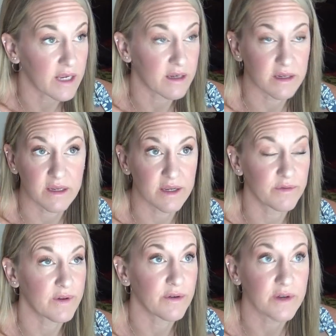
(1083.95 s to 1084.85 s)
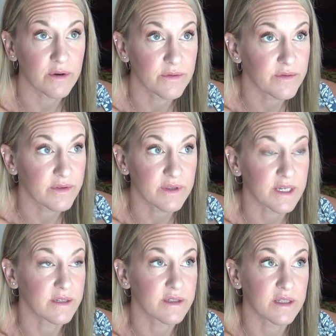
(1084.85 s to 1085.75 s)
I had found out the
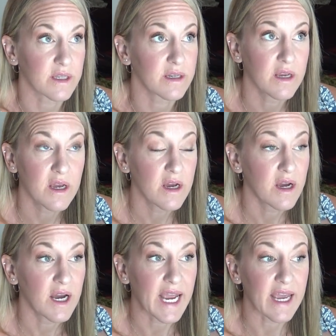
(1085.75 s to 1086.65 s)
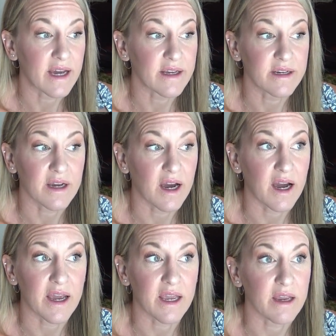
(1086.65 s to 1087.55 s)
things that, and
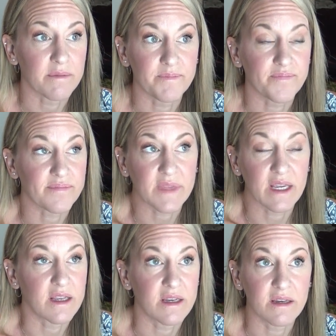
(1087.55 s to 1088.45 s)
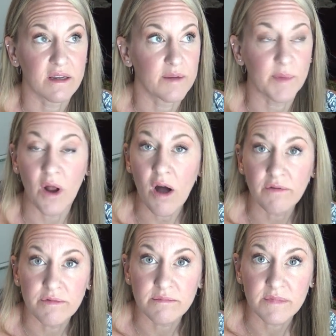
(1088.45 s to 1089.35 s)
it had been
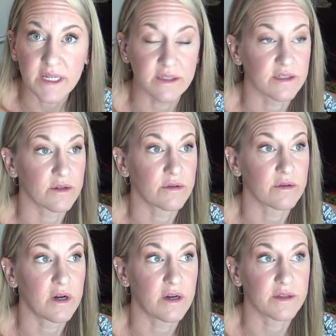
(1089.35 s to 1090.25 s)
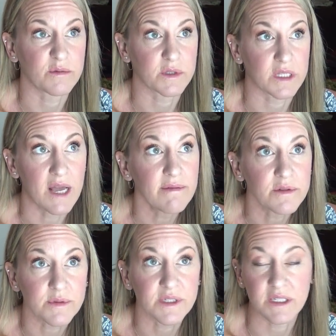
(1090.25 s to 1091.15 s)
off, and so all that was
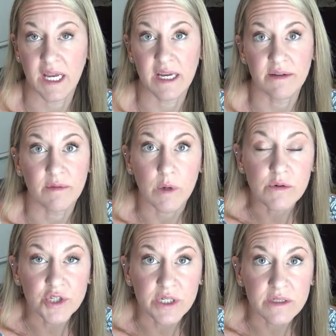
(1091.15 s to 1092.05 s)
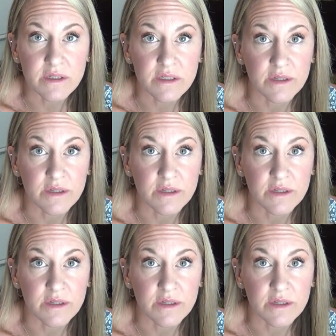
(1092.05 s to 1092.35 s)
left was negative emotions.